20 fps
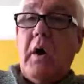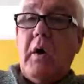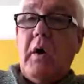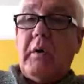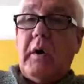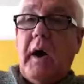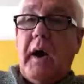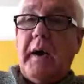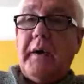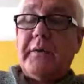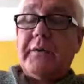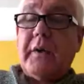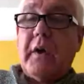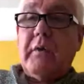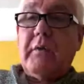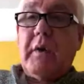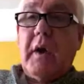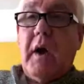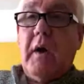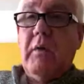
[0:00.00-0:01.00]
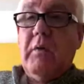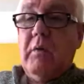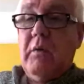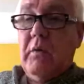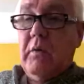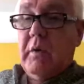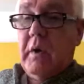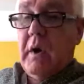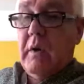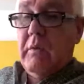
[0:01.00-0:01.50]
Okay, so
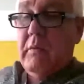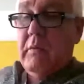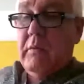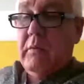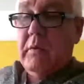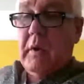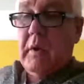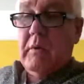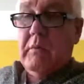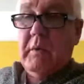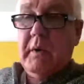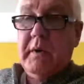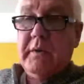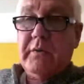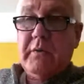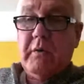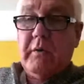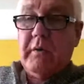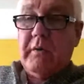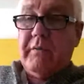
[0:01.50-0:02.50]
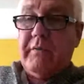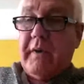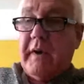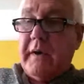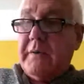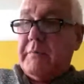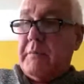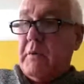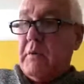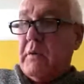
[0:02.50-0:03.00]
no winners on the
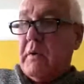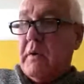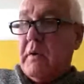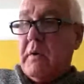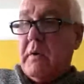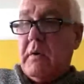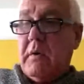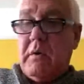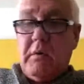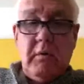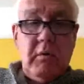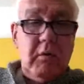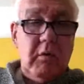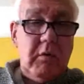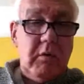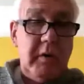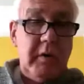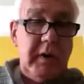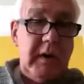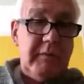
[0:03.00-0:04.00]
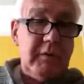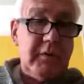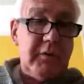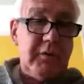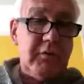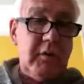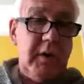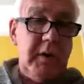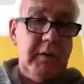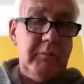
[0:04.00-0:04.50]
Facebook or the other
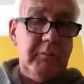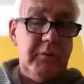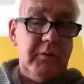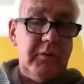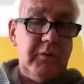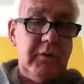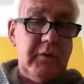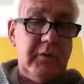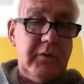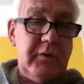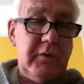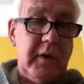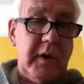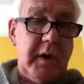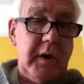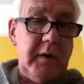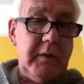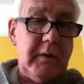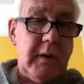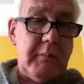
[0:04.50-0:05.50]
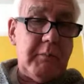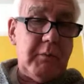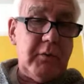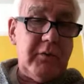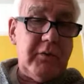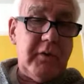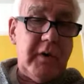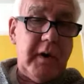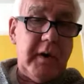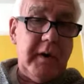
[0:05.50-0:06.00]
streams. Just checking,
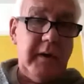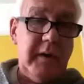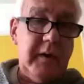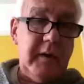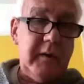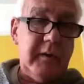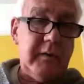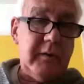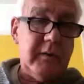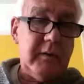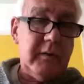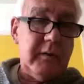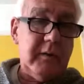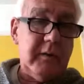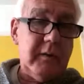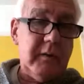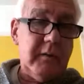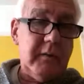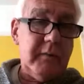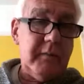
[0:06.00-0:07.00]
double checking.